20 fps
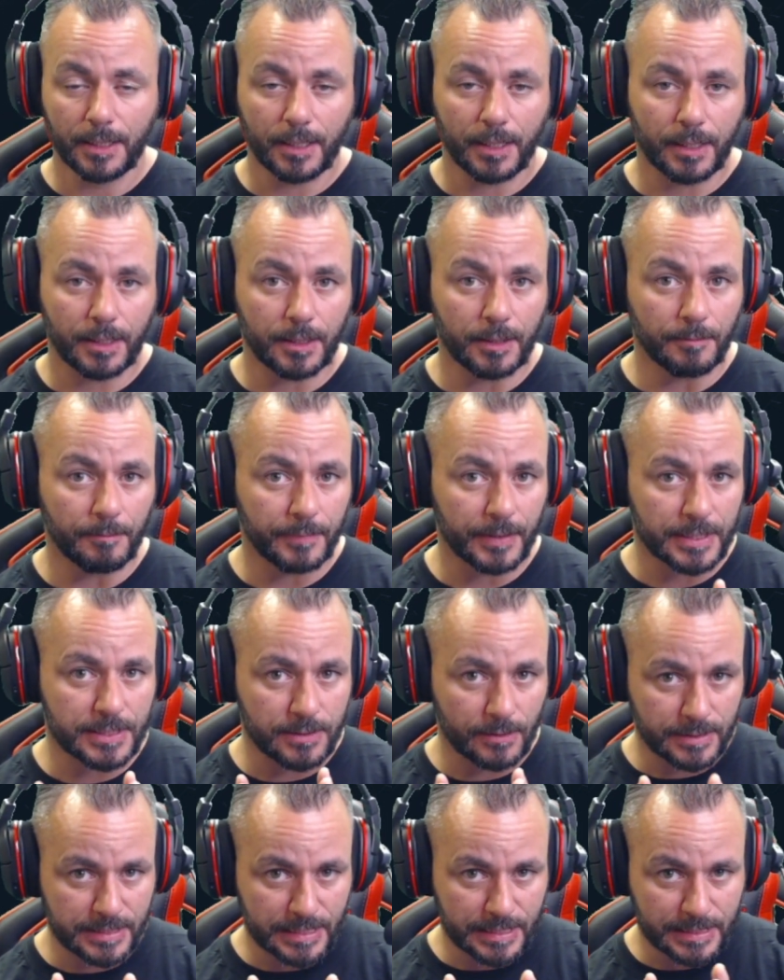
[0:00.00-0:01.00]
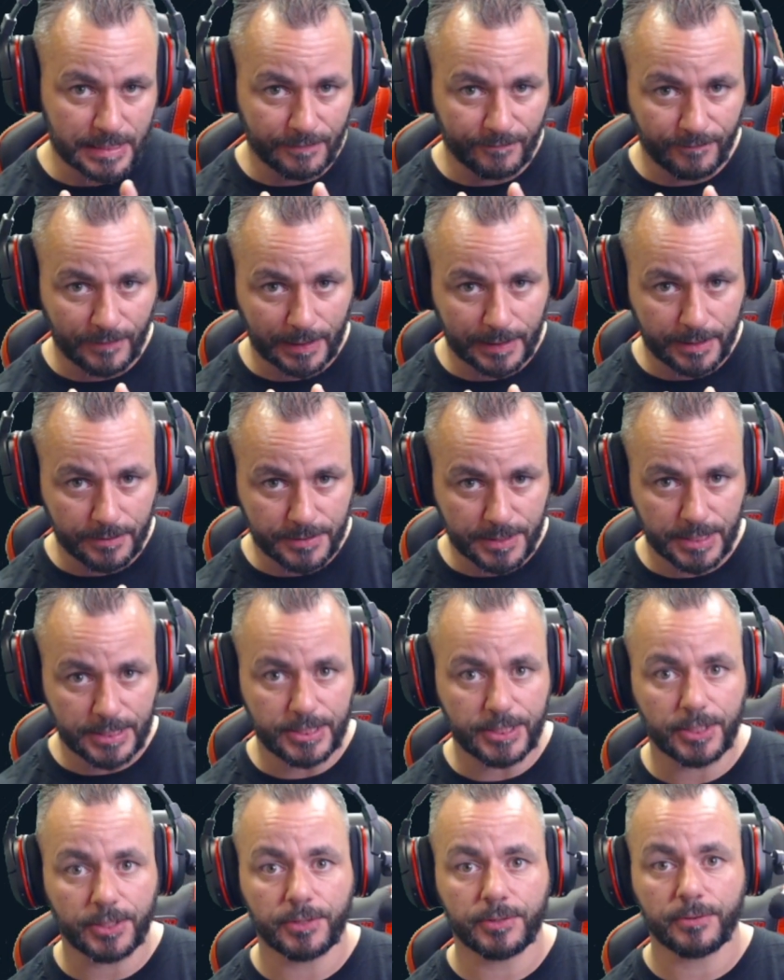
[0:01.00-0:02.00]
but as long as it's a value to
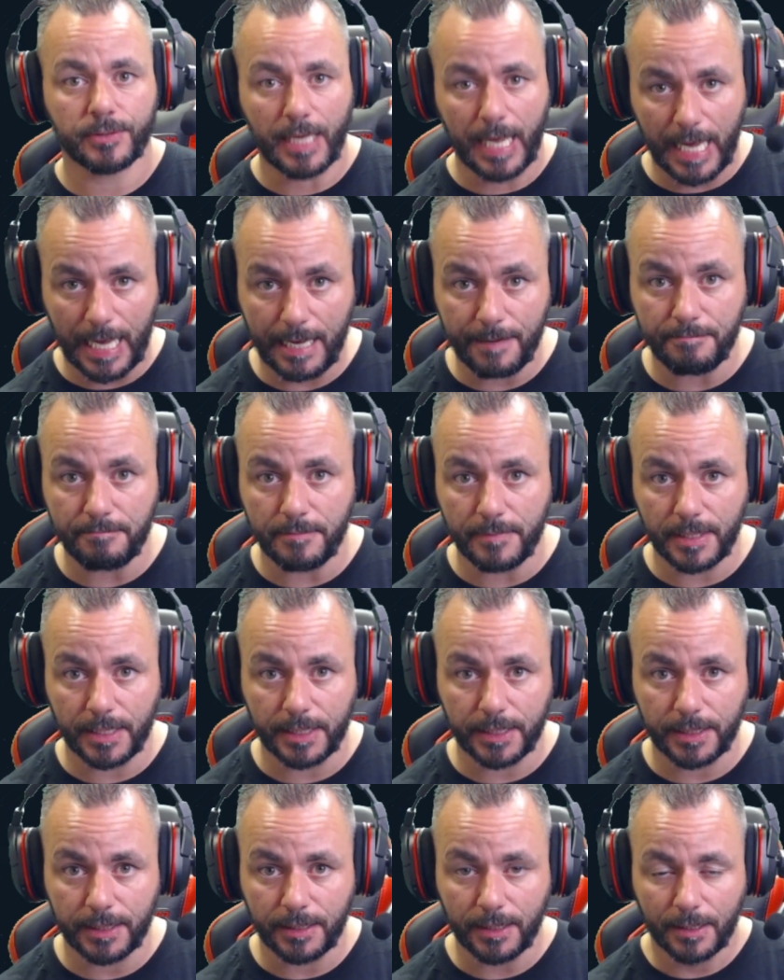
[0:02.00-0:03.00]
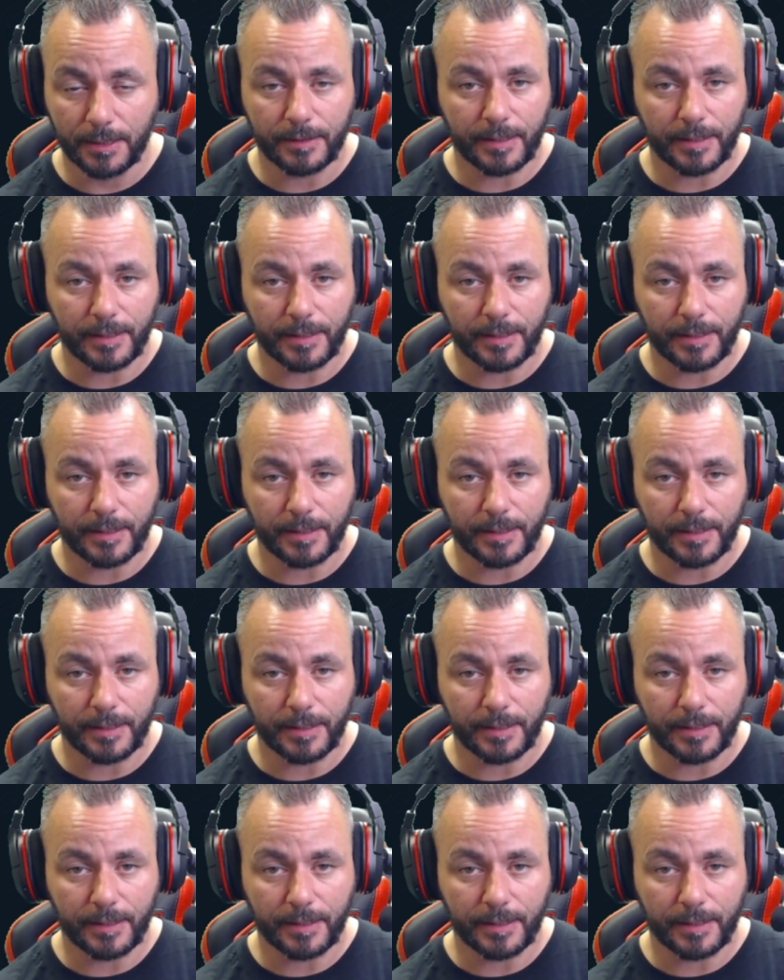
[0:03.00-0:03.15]
you and me,